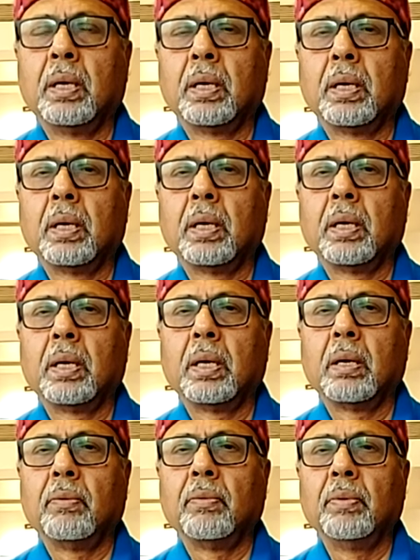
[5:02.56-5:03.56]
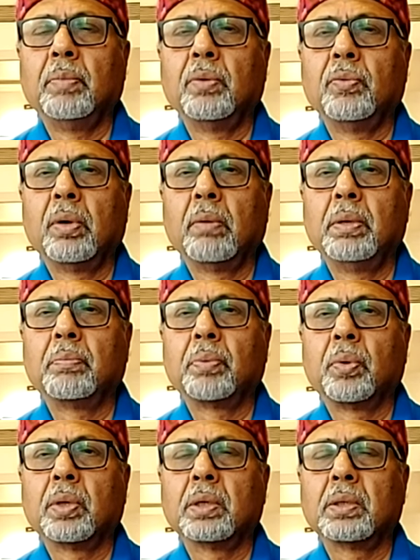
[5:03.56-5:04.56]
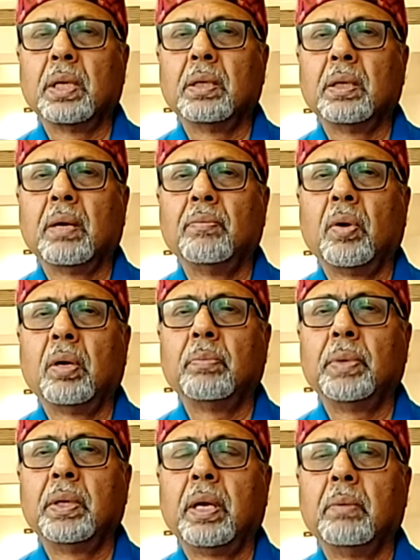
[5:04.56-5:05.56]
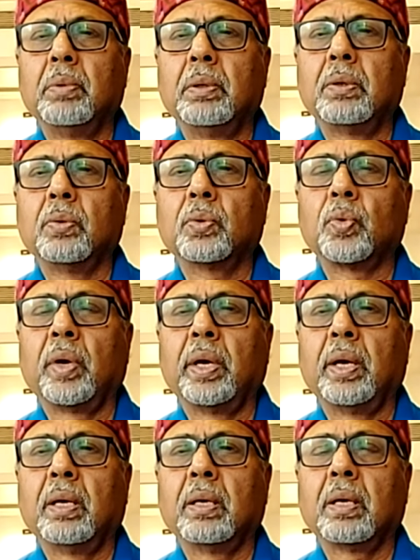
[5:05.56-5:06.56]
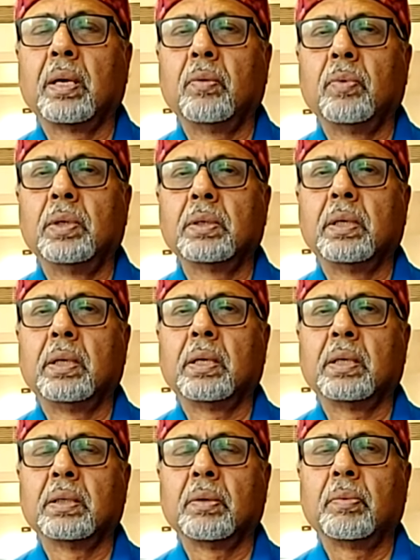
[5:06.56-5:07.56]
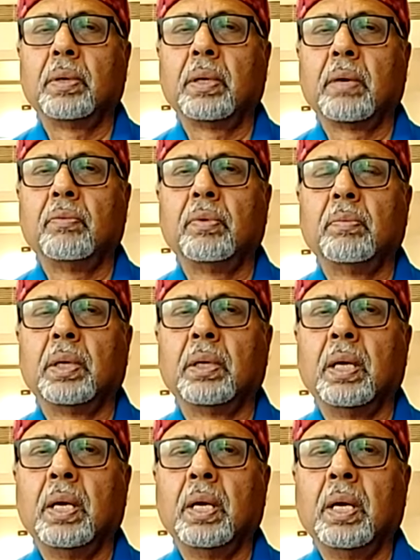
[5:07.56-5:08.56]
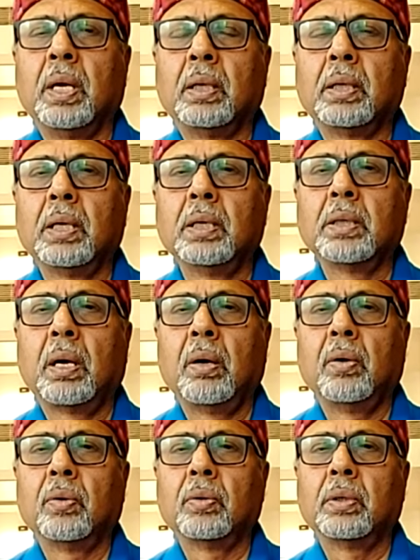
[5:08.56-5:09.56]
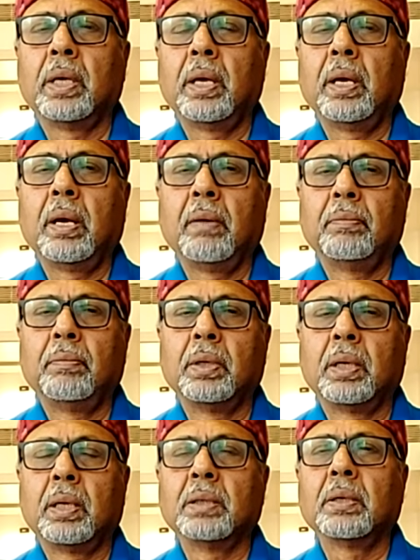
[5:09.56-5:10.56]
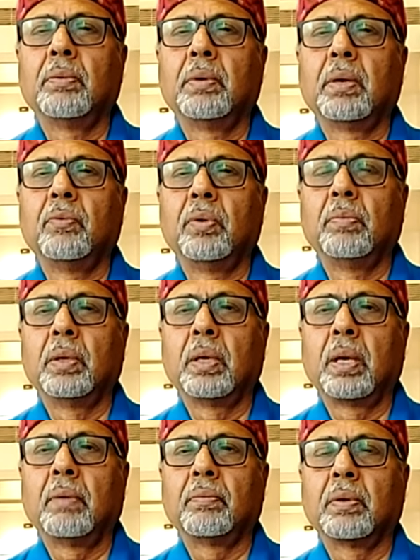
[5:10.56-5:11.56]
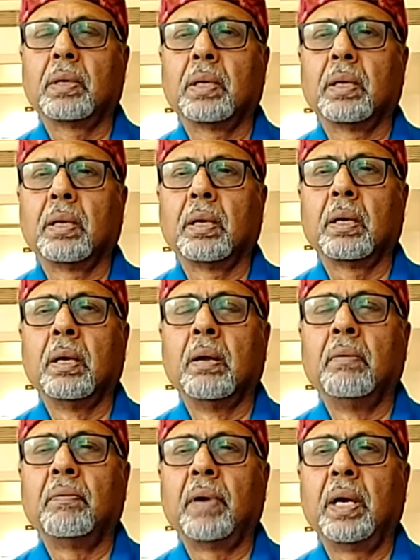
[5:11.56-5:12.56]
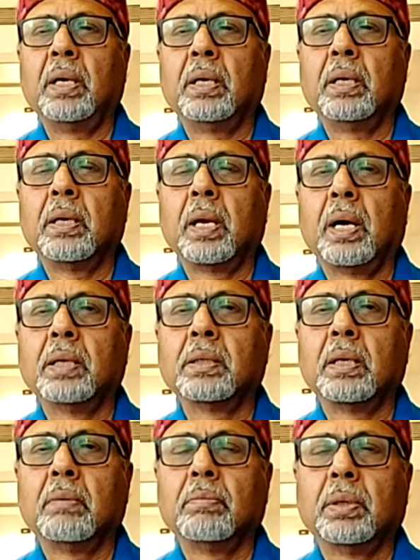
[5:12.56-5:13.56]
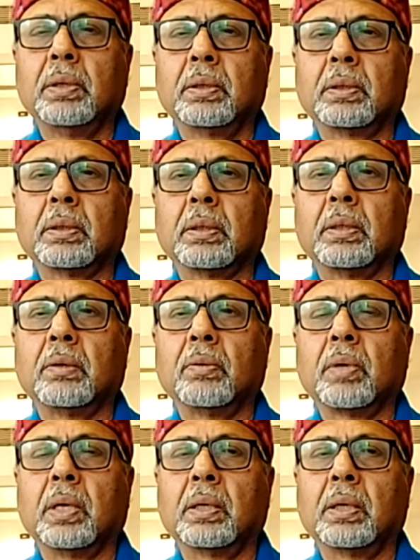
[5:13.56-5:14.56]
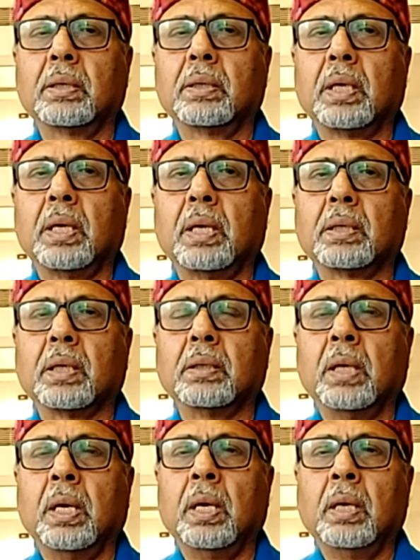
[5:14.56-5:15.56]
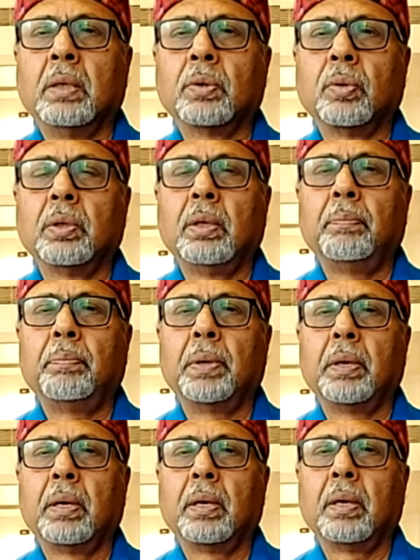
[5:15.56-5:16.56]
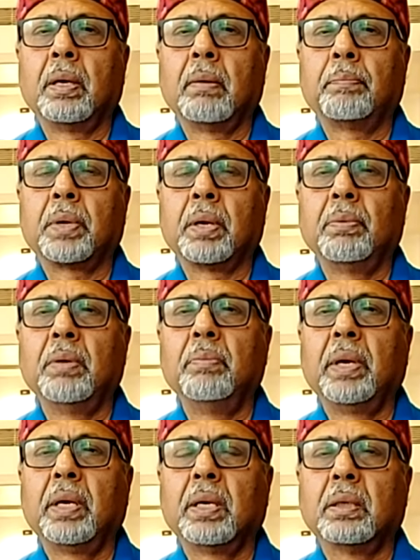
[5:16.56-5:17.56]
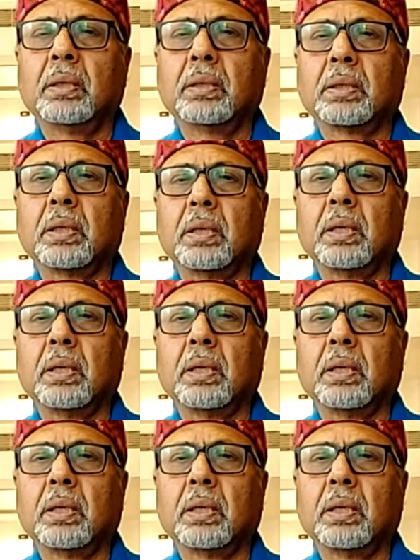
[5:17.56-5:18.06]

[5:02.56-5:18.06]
women who have been protesting, they have not been able to sway and convince the conservative women. That is how they have, the conservative women have filed in large numbers to contest the election. So the troublemakers